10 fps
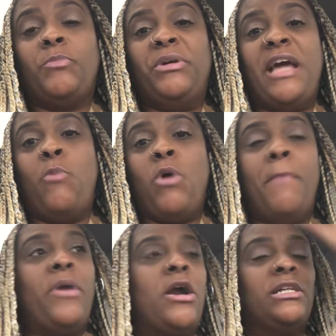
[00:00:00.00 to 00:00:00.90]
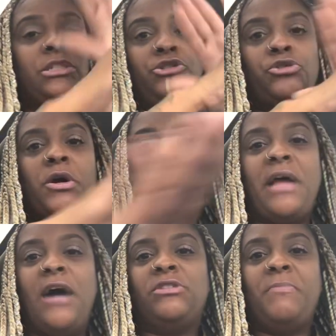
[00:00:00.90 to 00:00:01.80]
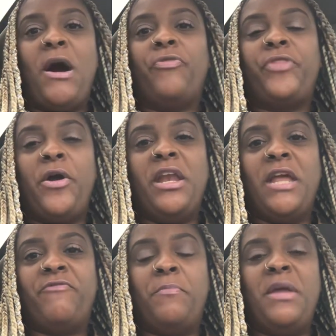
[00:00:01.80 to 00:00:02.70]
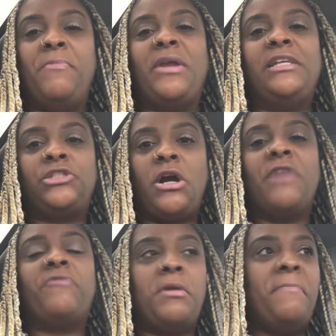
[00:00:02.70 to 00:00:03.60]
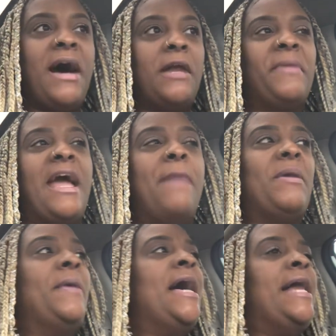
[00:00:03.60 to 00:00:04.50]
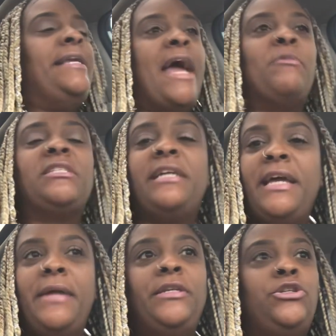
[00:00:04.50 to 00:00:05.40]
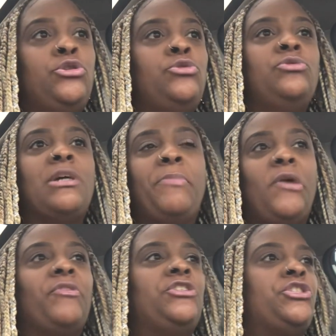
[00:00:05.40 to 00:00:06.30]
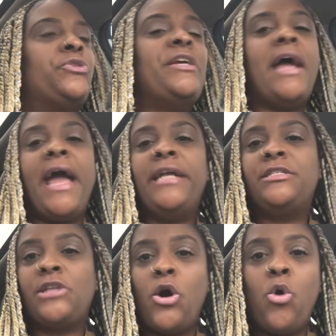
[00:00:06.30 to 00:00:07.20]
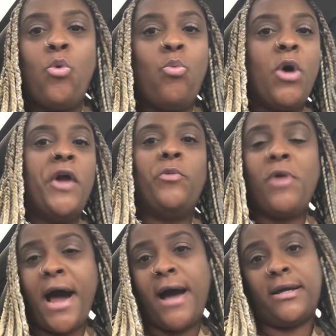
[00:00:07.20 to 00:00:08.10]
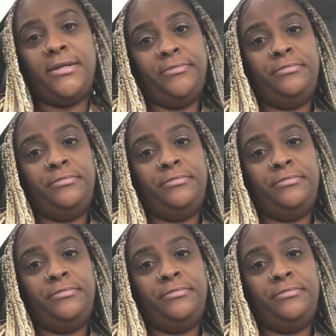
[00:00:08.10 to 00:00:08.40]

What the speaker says: But that one person trickled down to about 30 different people. They started from the bottom, came up. They was getting dudes up off the street, ain't sold one rock.